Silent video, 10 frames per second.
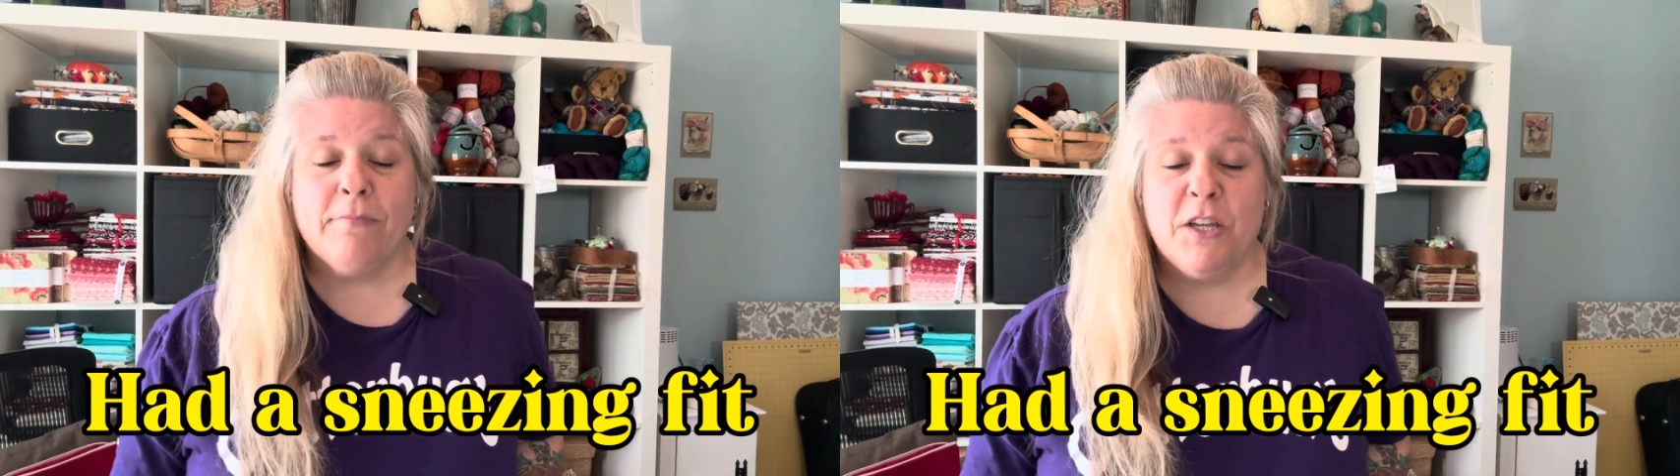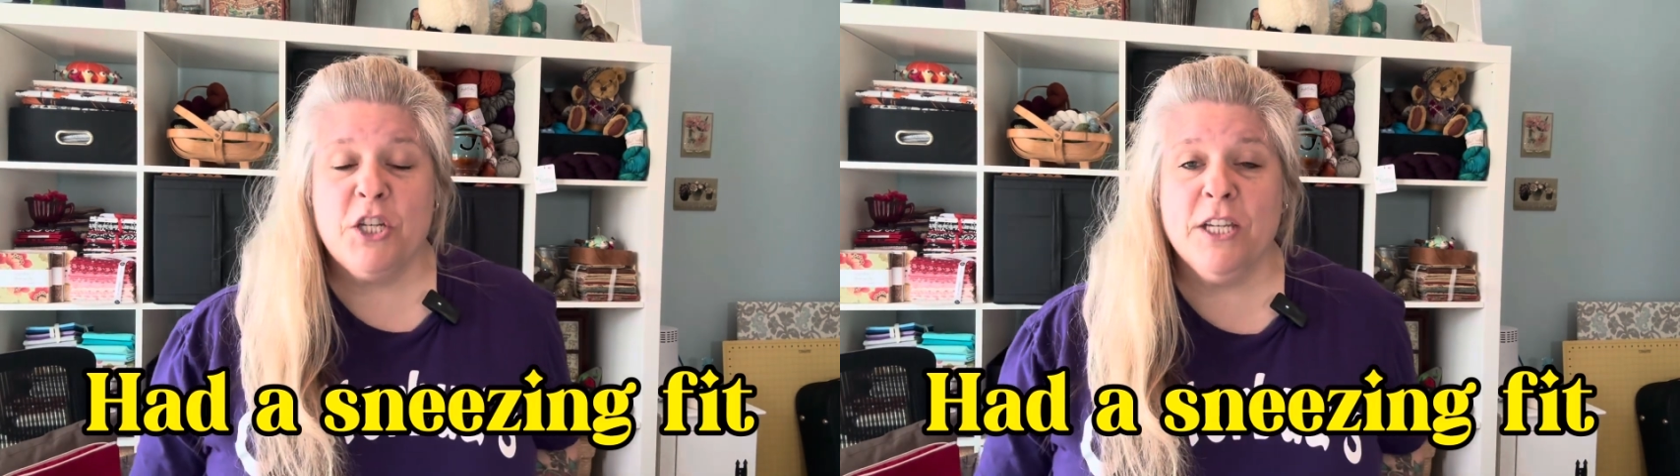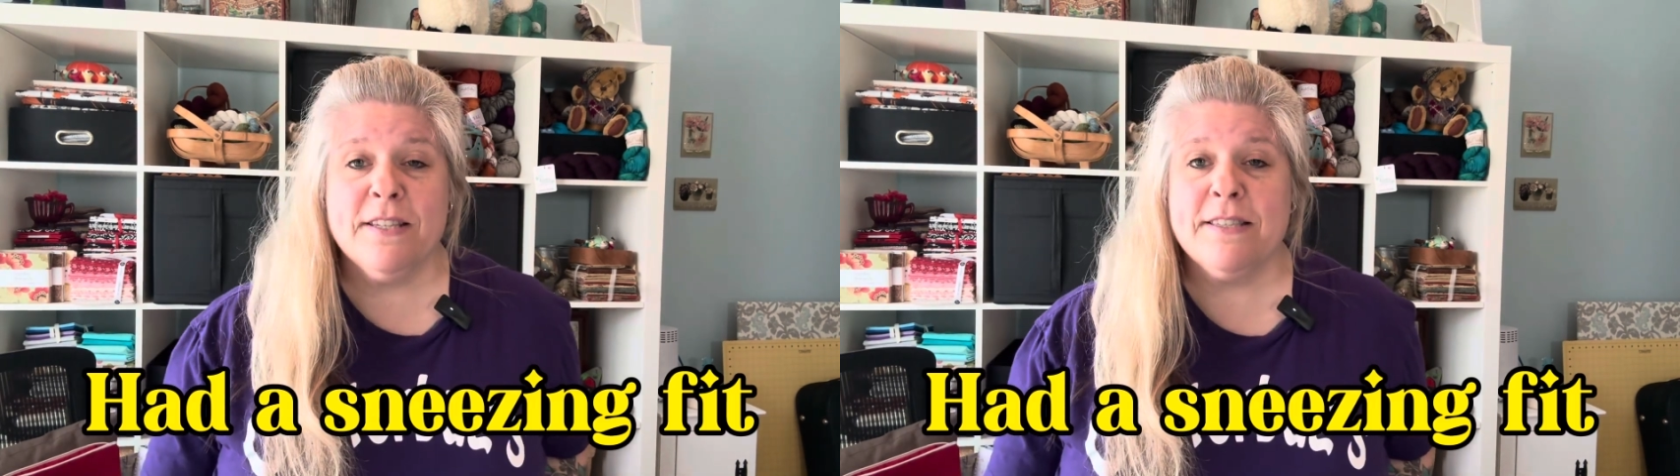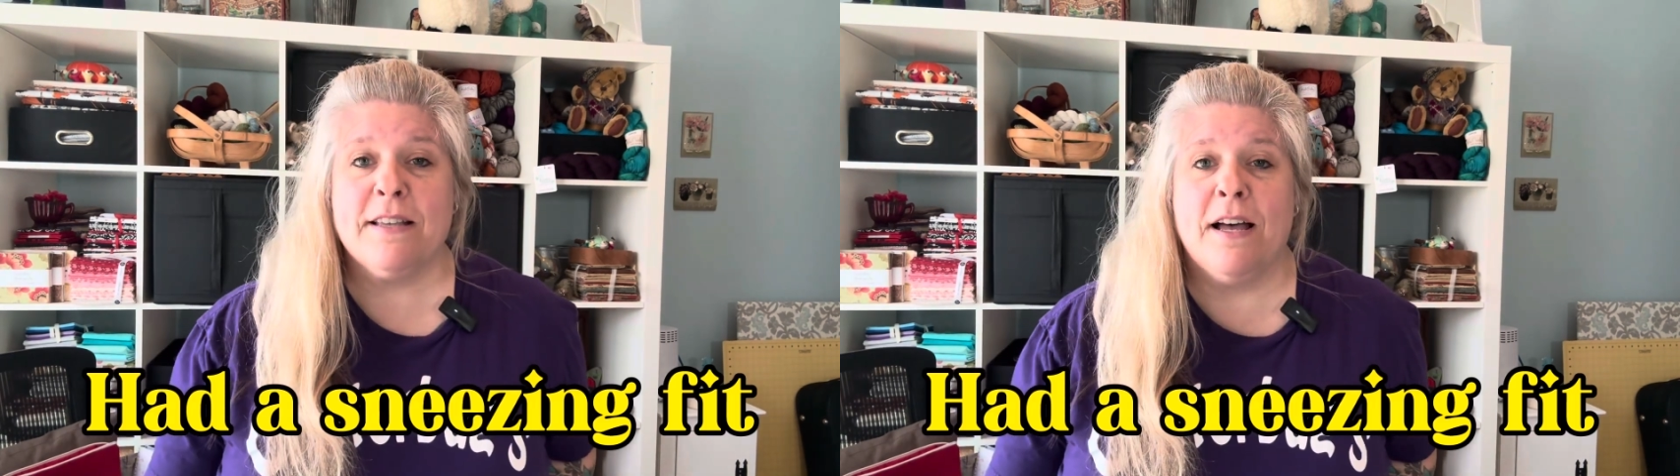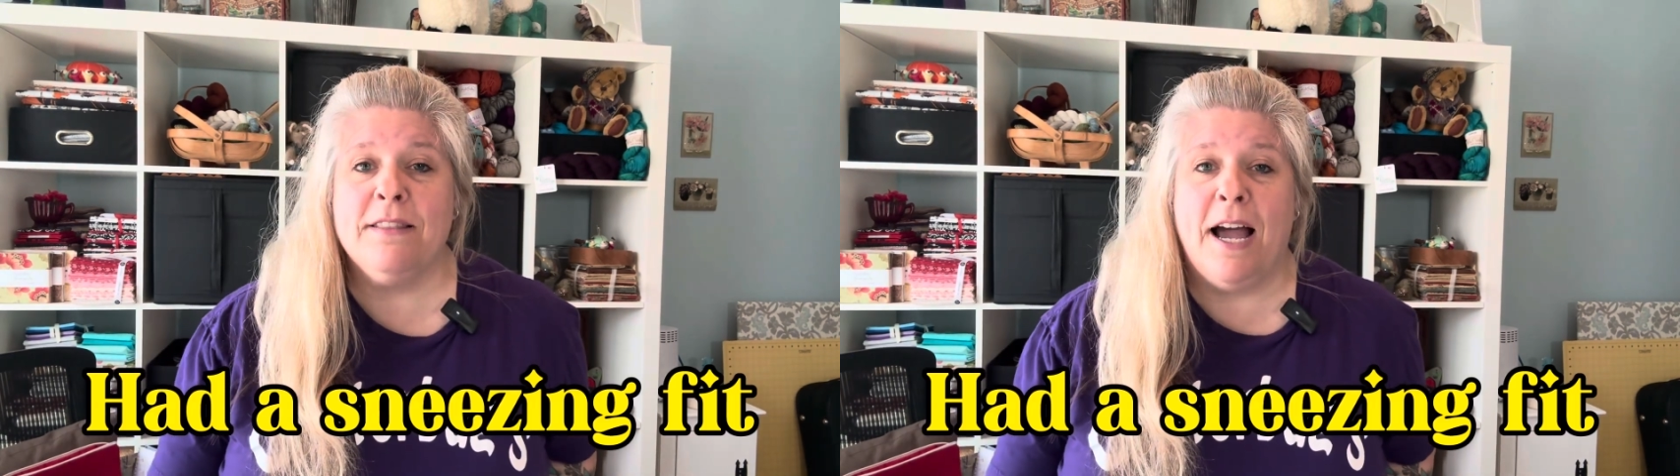She is
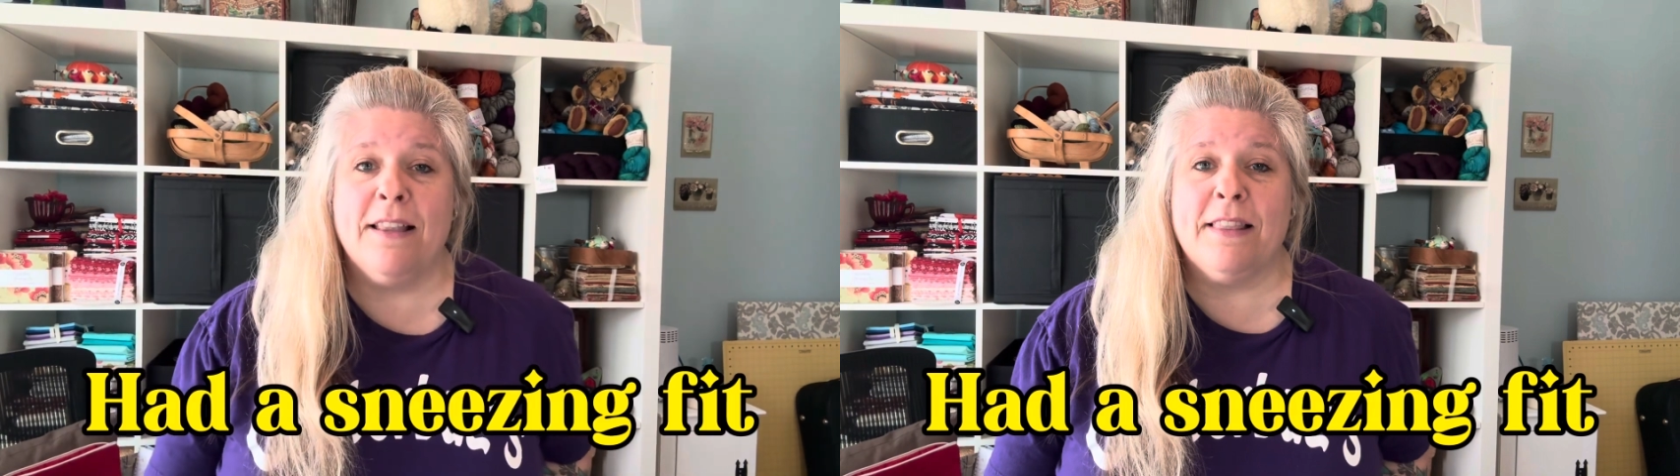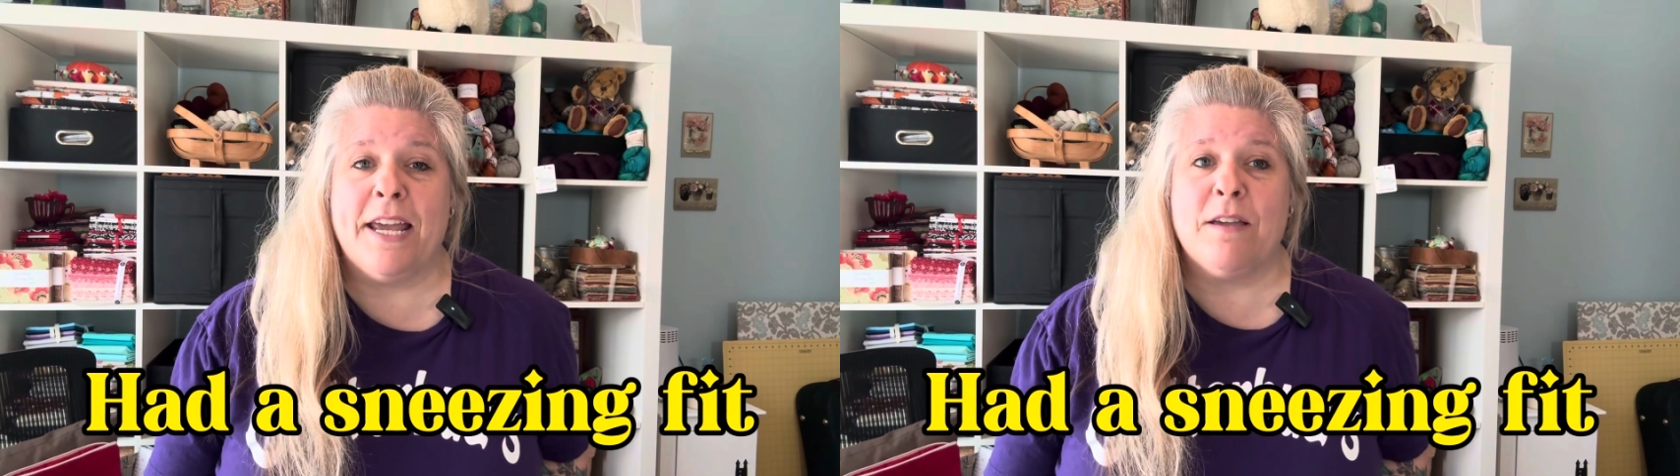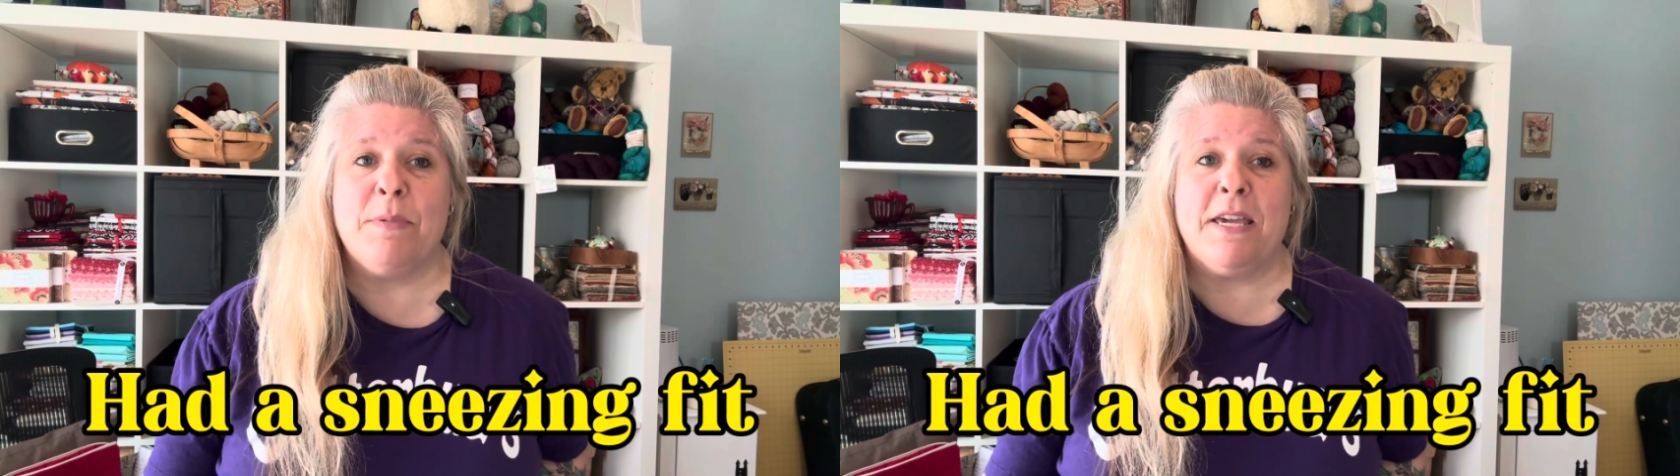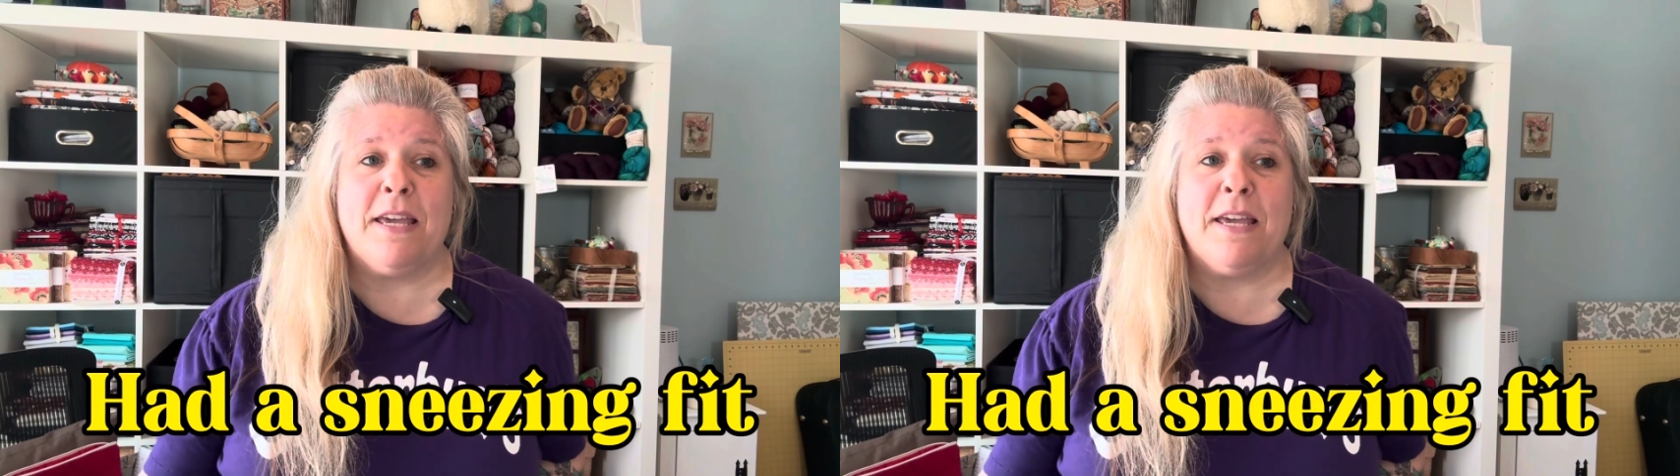a lot like me